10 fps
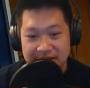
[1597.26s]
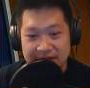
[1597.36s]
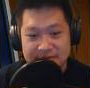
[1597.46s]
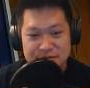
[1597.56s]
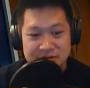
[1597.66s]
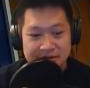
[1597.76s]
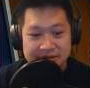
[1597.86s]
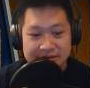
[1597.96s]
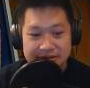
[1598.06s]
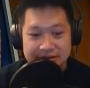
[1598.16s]

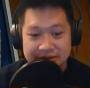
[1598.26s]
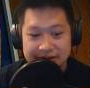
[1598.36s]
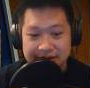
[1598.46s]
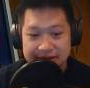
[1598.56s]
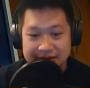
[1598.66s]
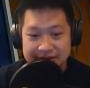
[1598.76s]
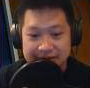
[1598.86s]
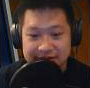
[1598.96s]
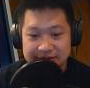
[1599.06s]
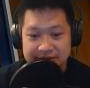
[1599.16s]

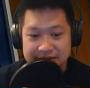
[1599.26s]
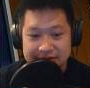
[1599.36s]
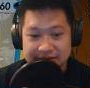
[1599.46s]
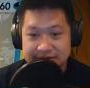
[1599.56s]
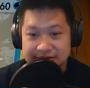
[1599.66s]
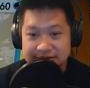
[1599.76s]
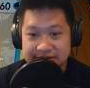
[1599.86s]
[no speech]